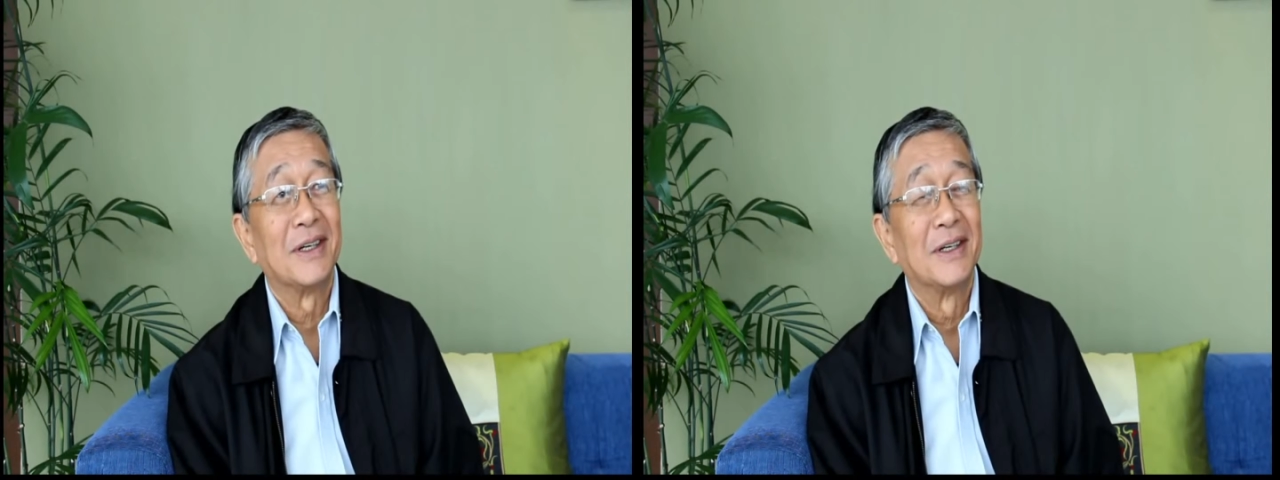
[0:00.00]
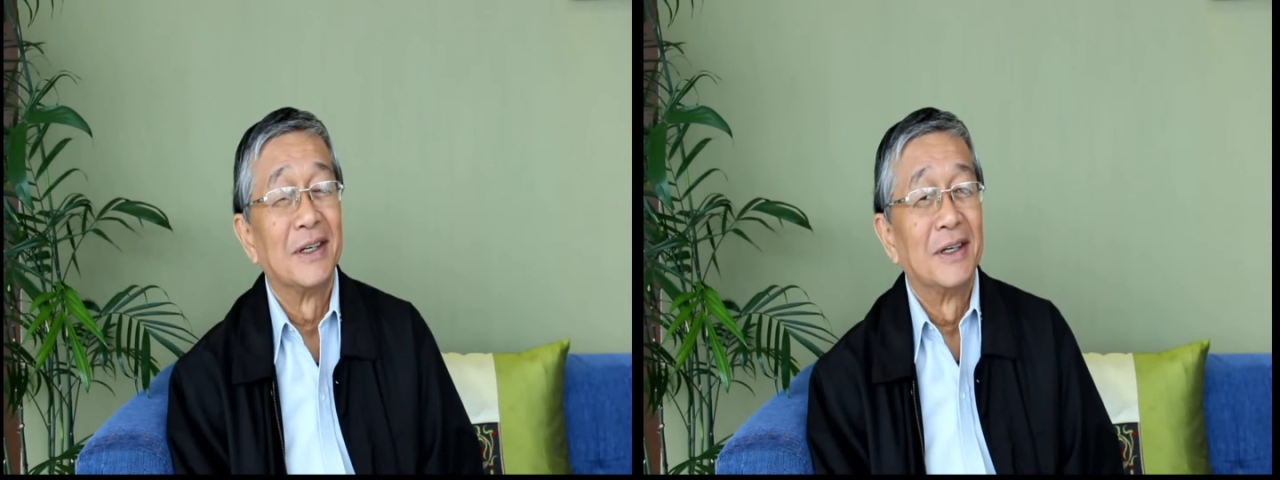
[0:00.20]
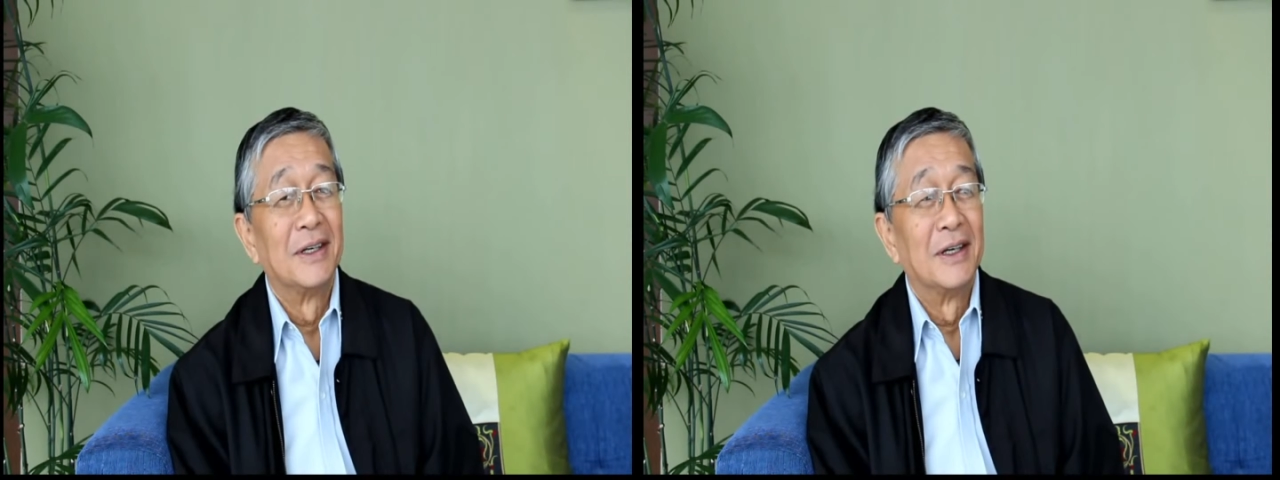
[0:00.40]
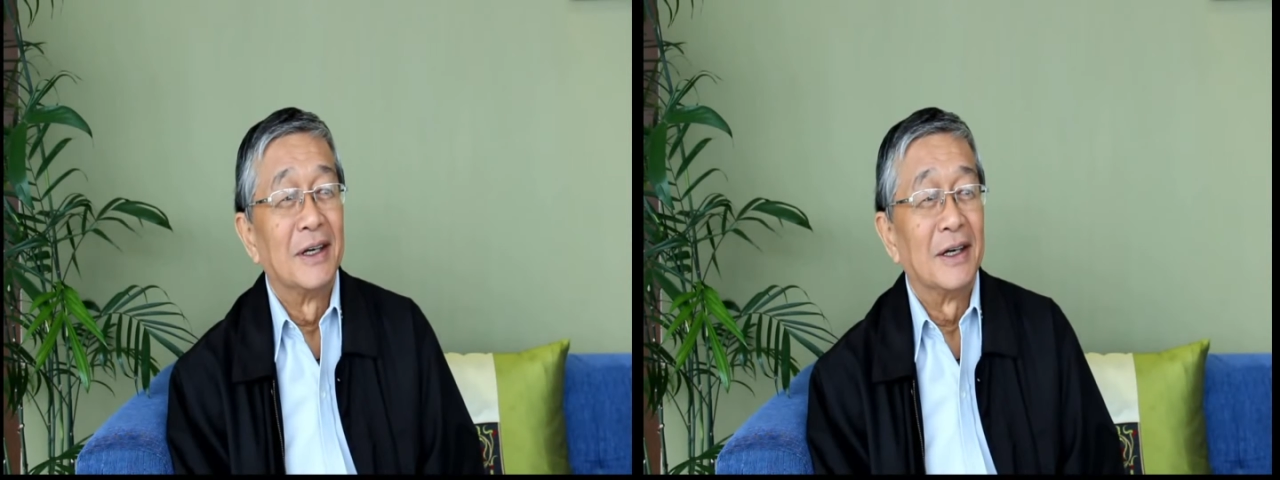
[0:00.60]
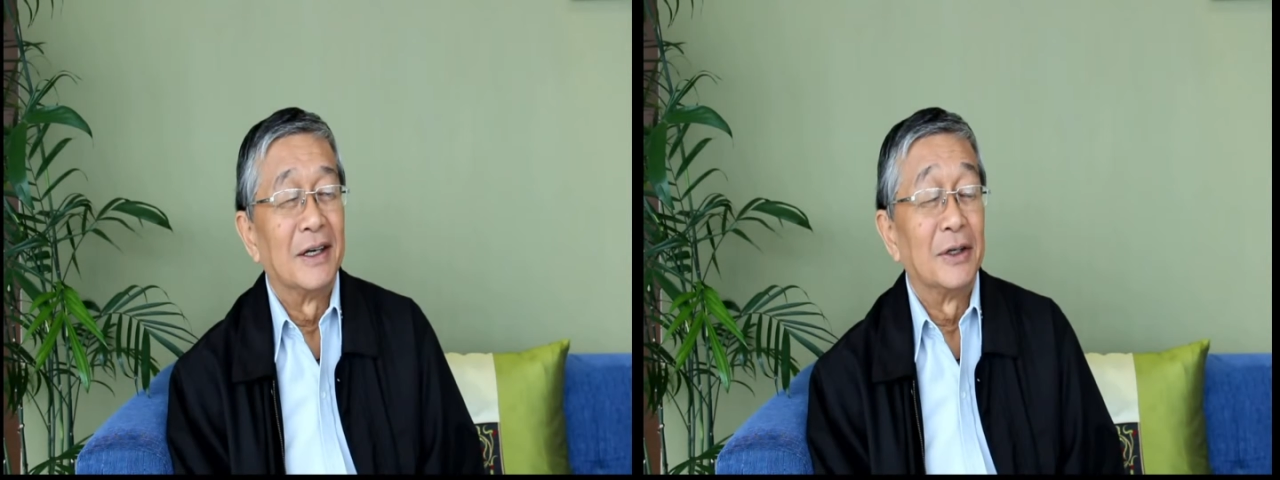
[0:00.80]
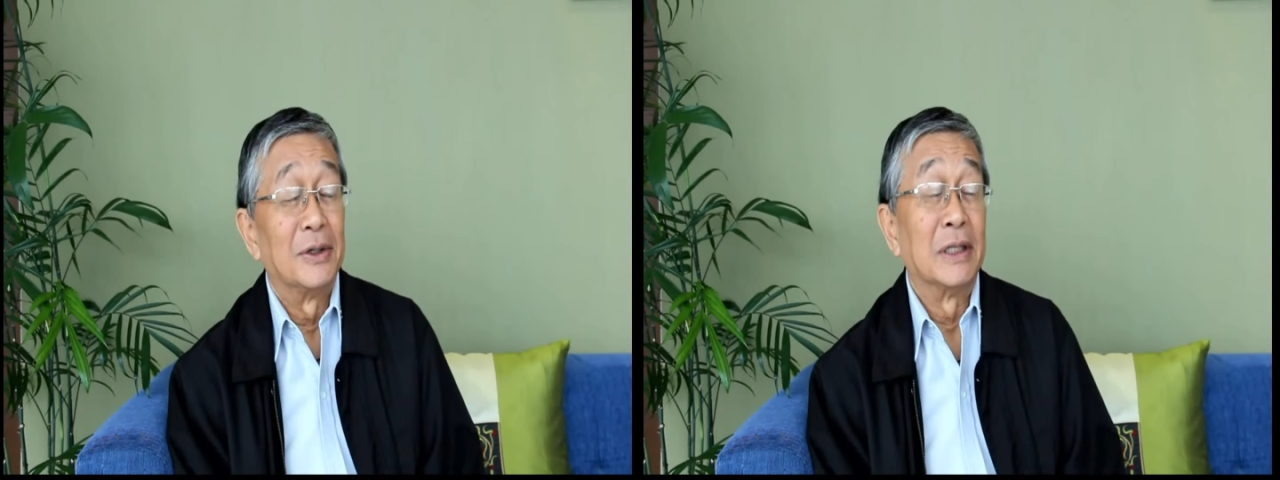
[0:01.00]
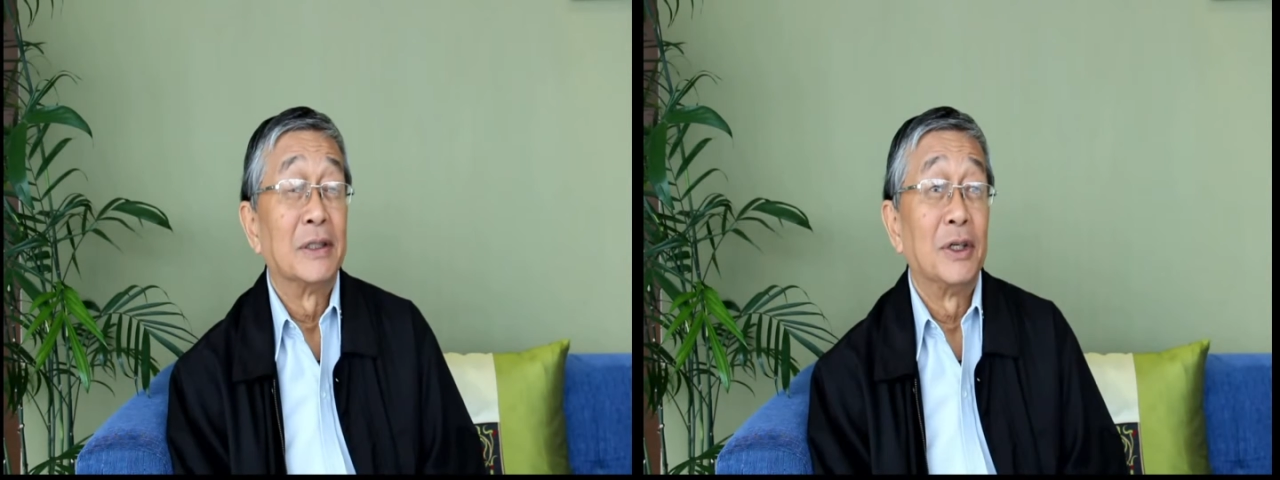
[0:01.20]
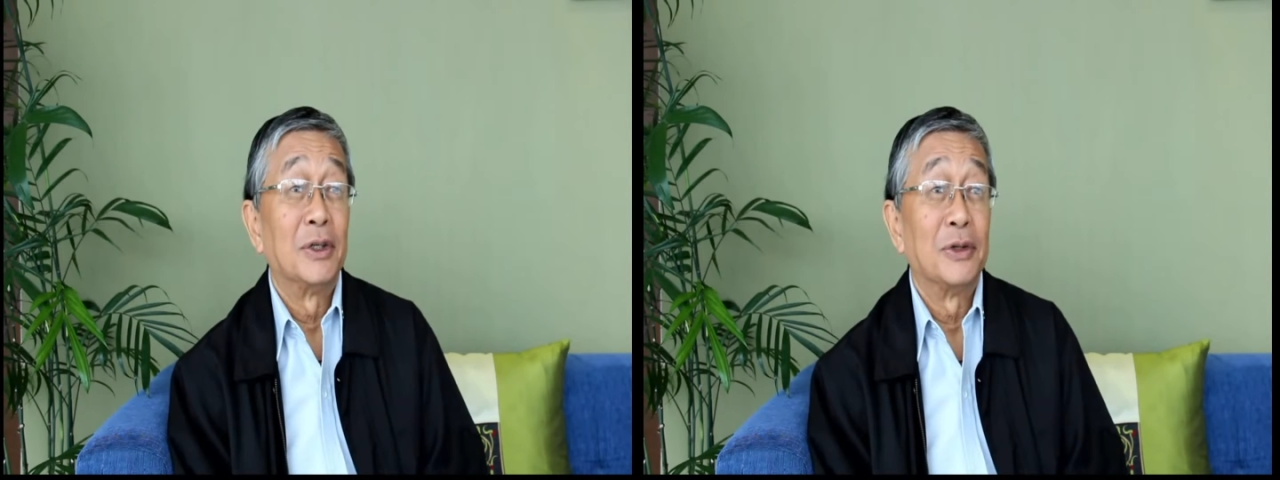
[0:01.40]
uh,
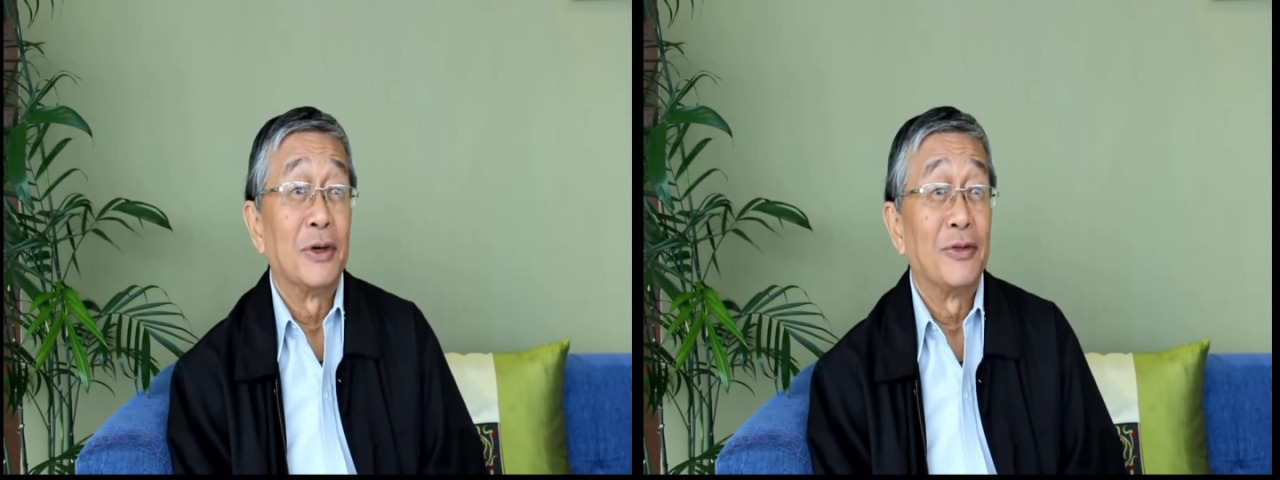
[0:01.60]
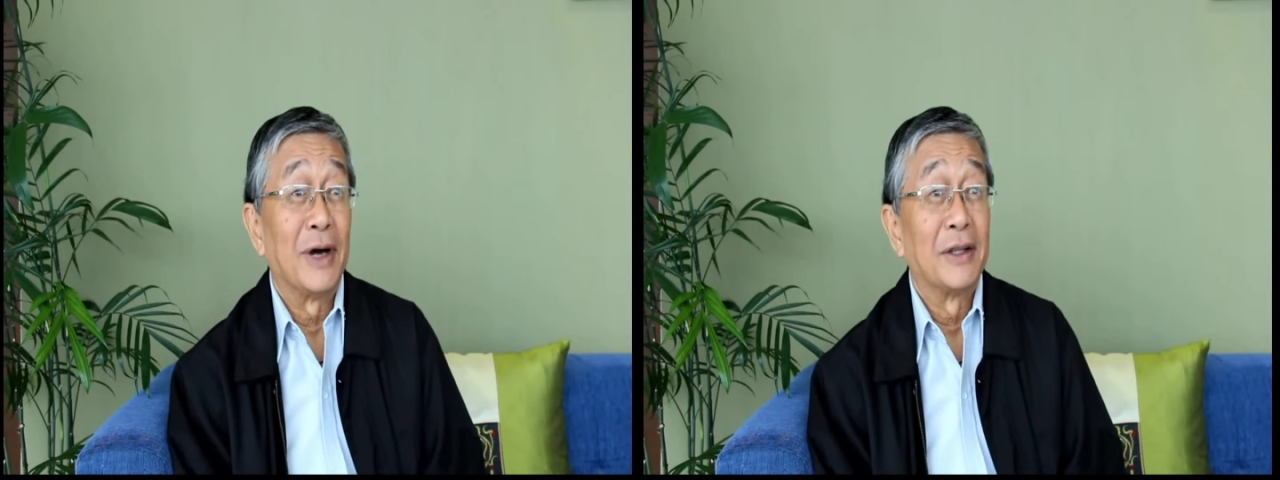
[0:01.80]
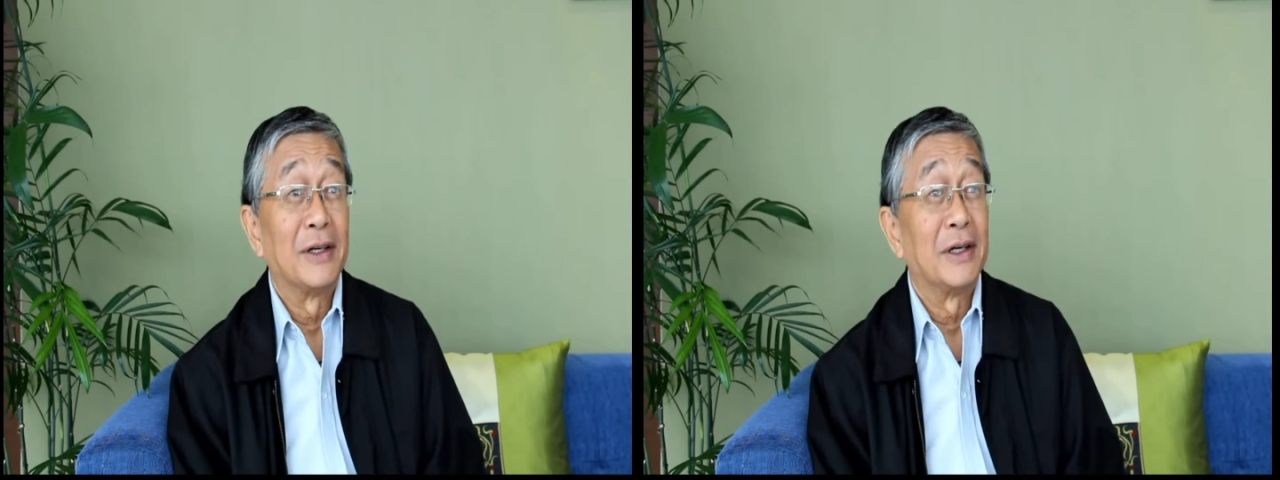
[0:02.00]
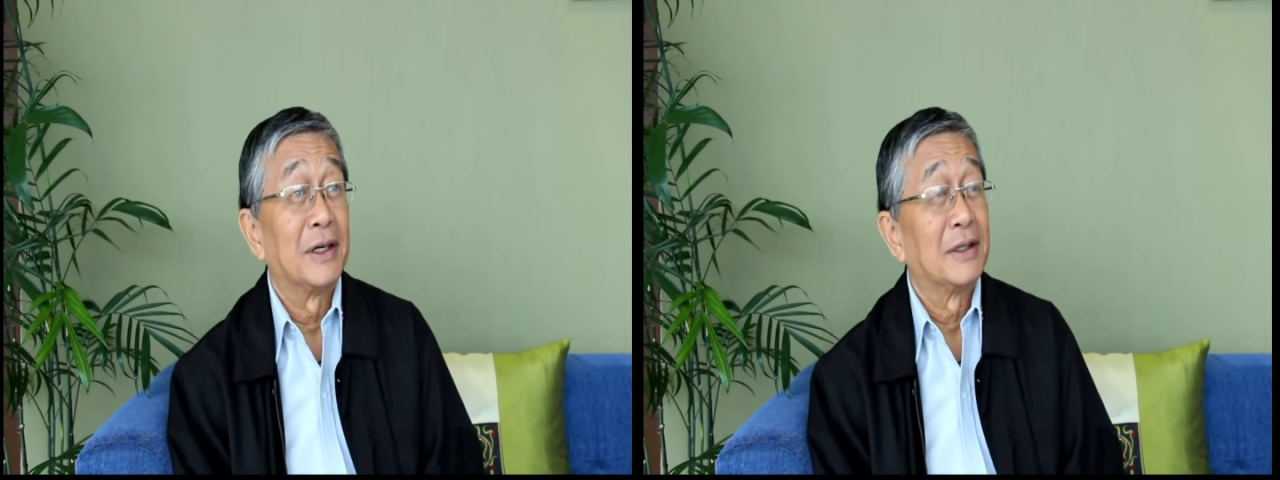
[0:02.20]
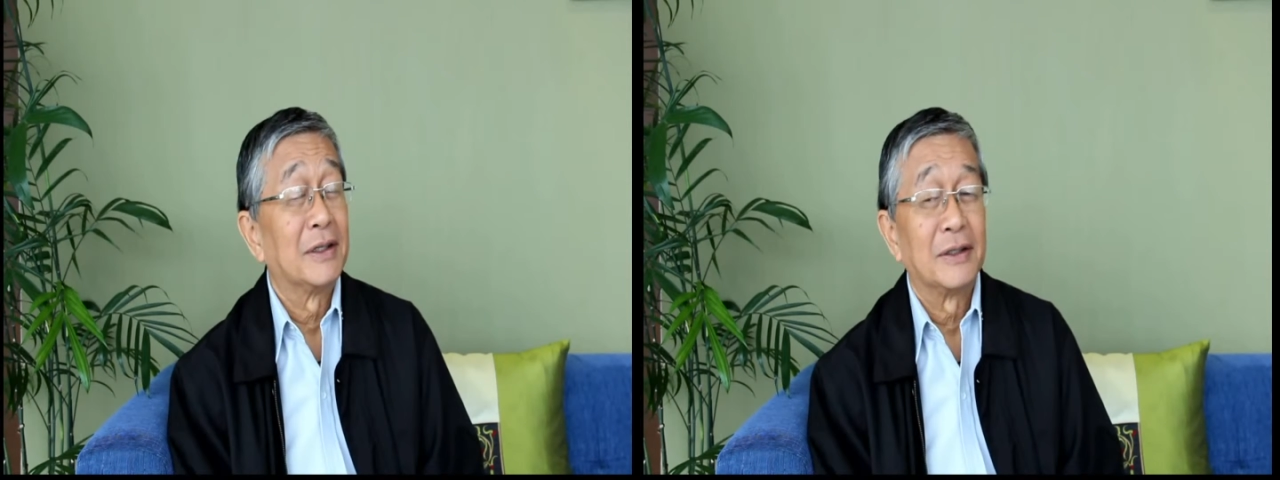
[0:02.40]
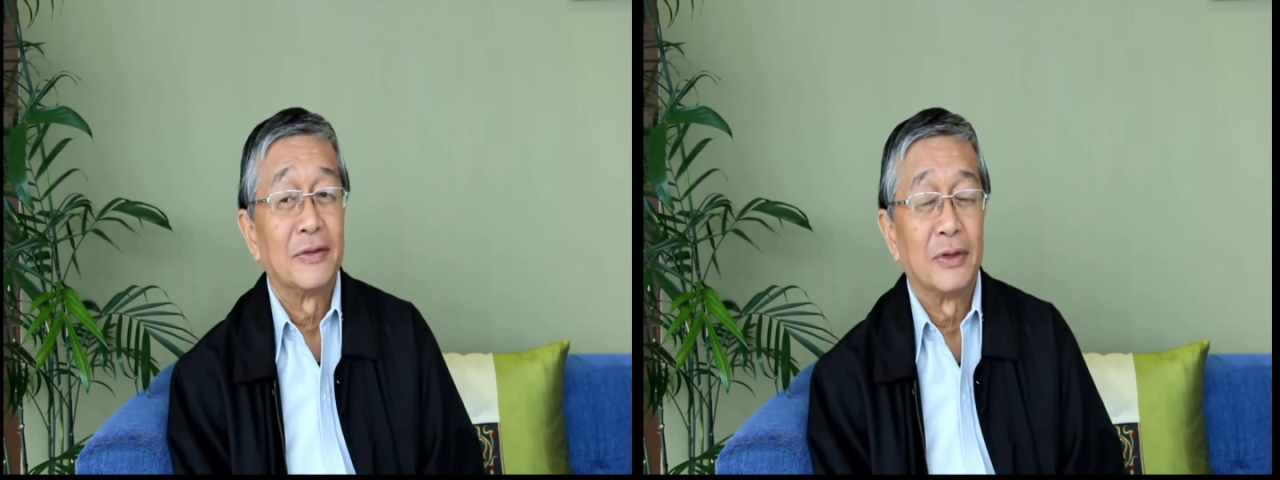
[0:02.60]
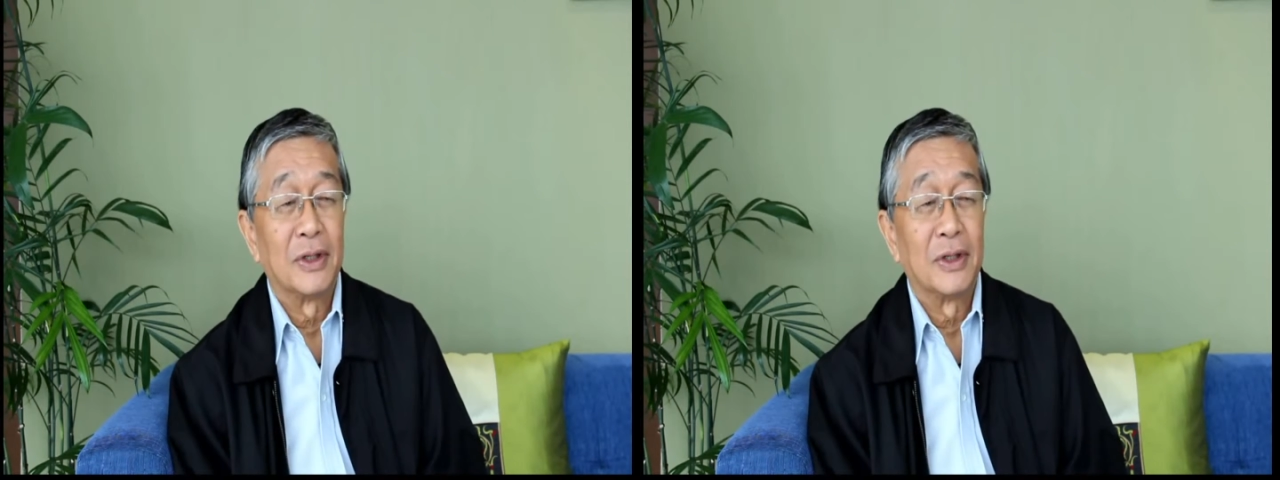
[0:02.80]
uttered to the Father uh,